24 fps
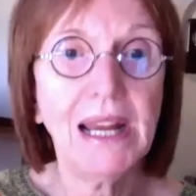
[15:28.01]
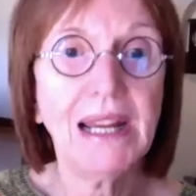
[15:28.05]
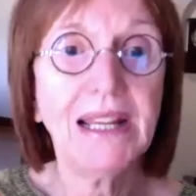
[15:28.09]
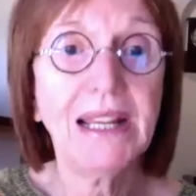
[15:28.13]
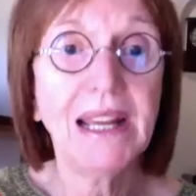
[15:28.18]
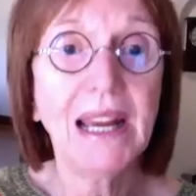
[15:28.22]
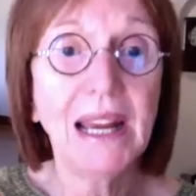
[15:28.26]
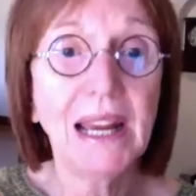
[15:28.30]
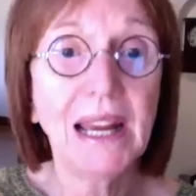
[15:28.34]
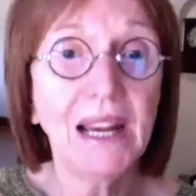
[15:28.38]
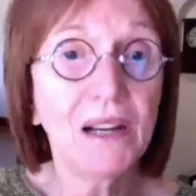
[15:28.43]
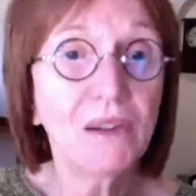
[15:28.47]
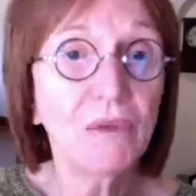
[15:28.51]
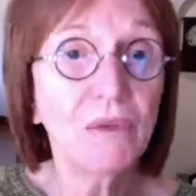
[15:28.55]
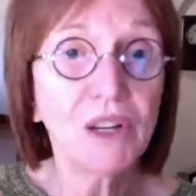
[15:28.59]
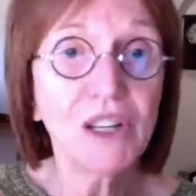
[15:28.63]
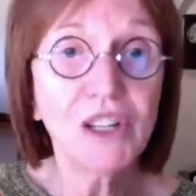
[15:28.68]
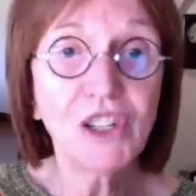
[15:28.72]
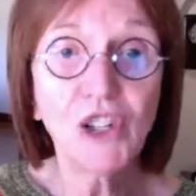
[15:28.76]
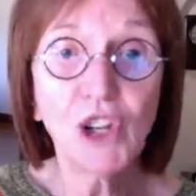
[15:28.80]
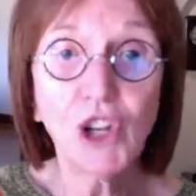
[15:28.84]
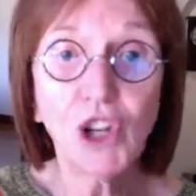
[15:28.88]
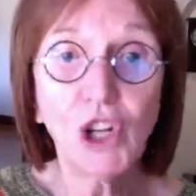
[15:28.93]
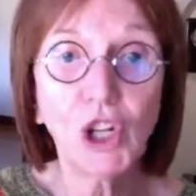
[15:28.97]
The end
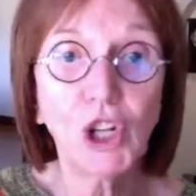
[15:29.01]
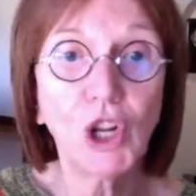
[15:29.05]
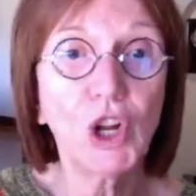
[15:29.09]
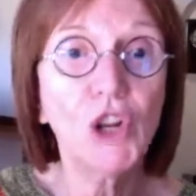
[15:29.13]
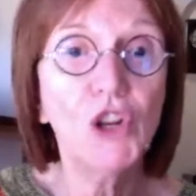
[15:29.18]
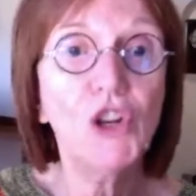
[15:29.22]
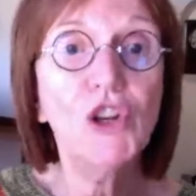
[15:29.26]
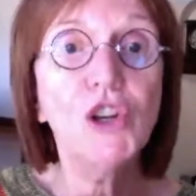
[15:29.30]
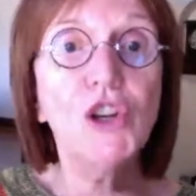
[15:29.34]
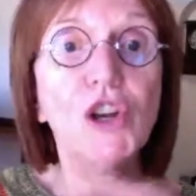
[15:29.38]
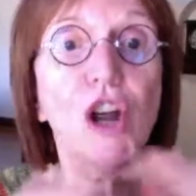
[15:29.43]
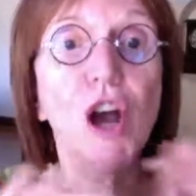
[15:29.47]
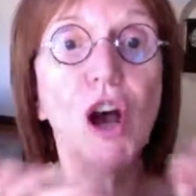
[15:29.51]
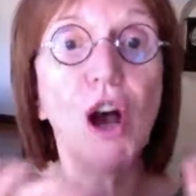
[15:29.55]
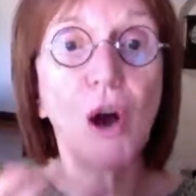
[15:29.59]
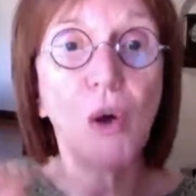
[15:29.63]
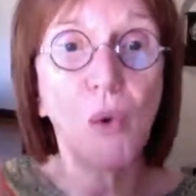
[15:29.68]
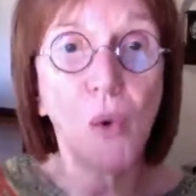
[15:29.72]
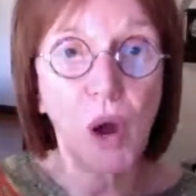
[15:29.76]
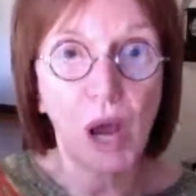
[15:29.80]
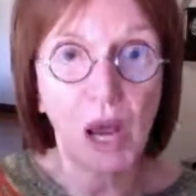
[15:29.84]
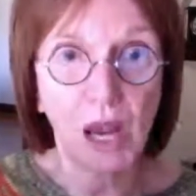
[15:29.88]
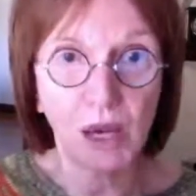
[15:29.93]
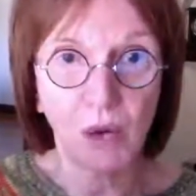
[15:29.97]
result, no
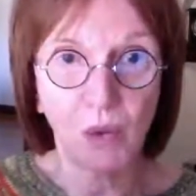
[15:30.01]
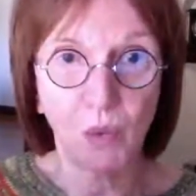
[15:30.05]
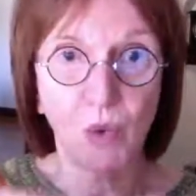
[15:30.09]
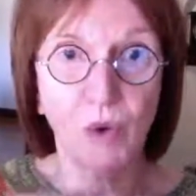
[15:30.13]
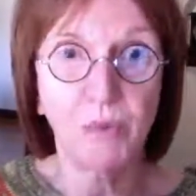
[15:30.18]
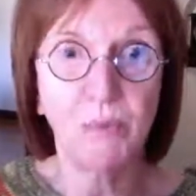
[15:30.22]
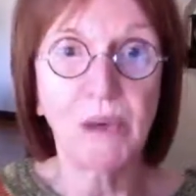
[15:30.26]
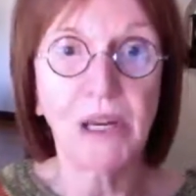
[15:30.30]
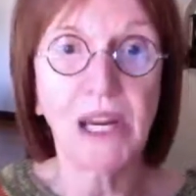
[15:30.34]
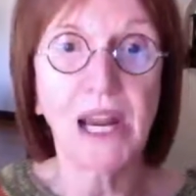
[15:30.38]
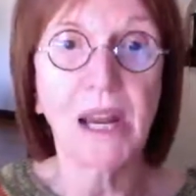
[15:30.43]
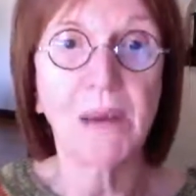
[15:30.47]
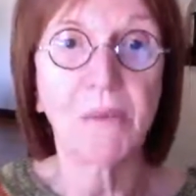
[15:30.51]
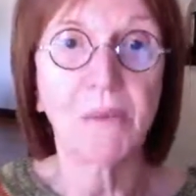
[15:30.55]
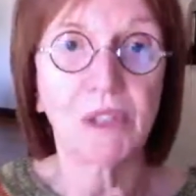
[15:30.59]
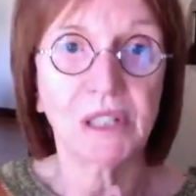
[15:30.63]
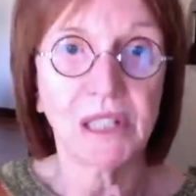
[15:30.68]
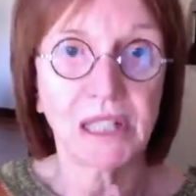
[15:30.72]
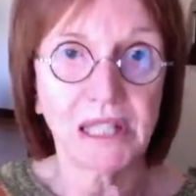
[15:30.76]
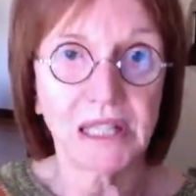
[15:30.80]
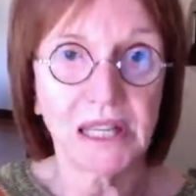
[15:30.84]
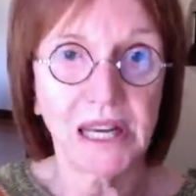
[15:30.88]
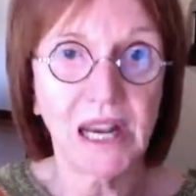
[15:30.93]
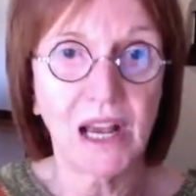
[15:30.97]
one would be able
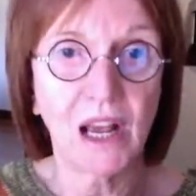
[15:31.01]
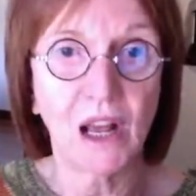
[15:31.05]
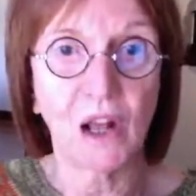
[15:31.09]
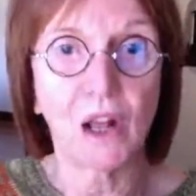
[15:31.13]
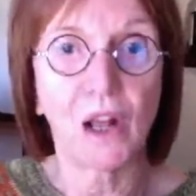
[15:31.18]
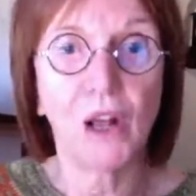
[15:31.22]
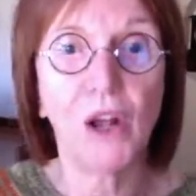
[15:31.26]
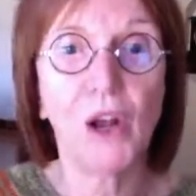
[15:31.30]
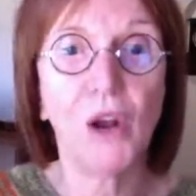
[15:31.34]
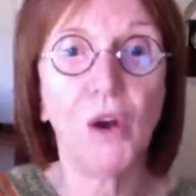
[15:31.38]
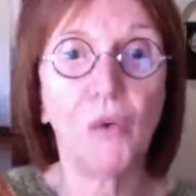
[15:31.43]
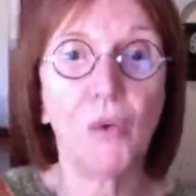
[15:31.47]
to tell